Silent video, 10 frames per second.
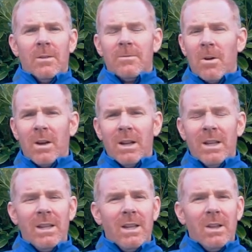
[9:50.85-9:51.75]

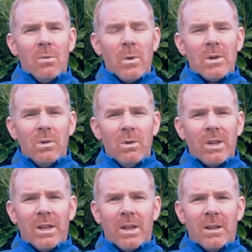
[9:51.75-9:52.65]
Finally, when you're
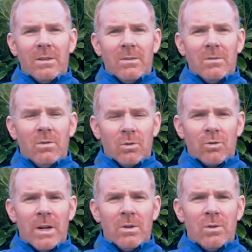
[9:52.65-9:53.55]
looking at your
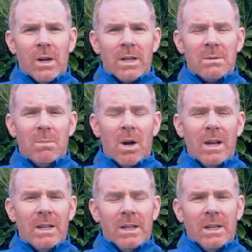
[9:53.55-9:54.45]
trainers you're going to buy,
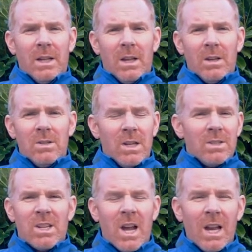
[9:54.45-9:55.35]

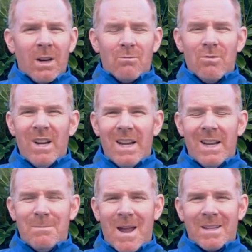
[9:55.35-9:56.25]
does colour really
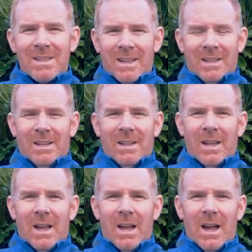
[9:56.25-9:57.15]
matter?
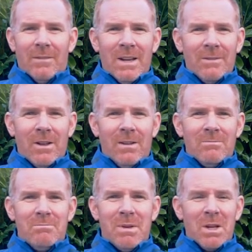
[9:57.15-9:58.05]
I've never
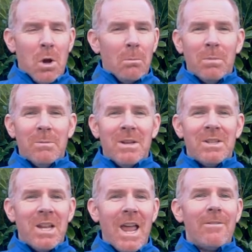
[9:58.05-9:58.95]
been
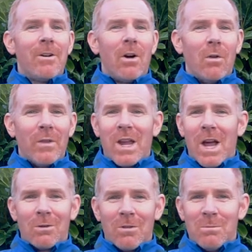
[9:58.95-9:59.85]
complimented ever on the
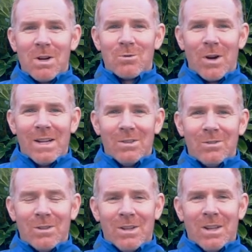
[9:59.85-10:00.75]
colour of my
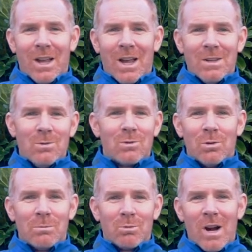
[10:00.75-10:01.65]
trainers. You
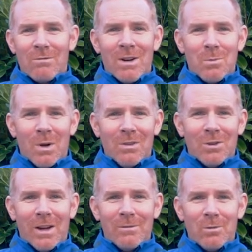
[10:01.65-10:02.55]
saw the bright red ones
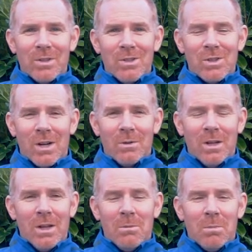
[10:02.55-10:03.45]
that I've already shown,
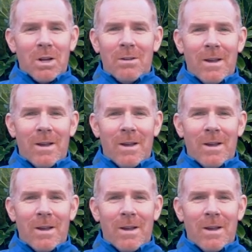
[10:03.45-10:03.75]
but I've